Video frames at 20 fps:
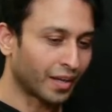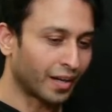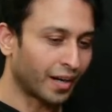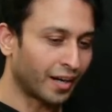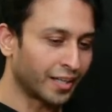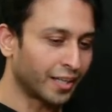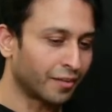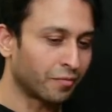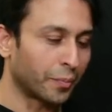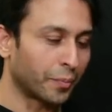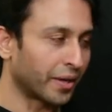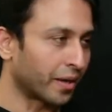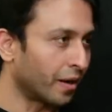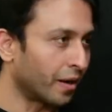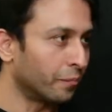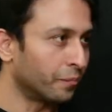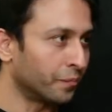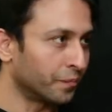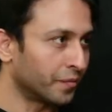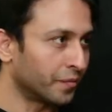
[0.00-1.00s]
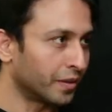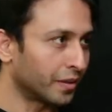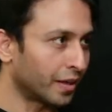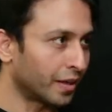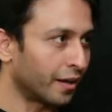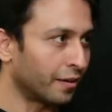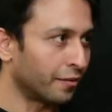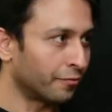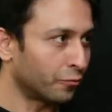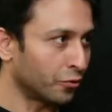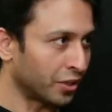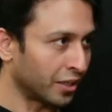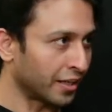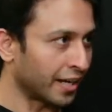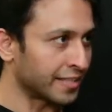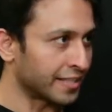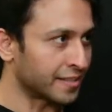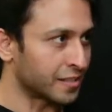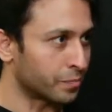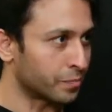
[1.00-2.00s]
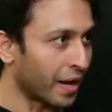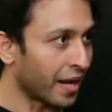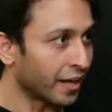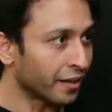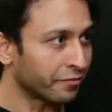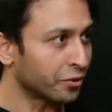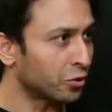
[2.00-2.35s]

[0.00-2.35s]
until we become a fully licensed bank,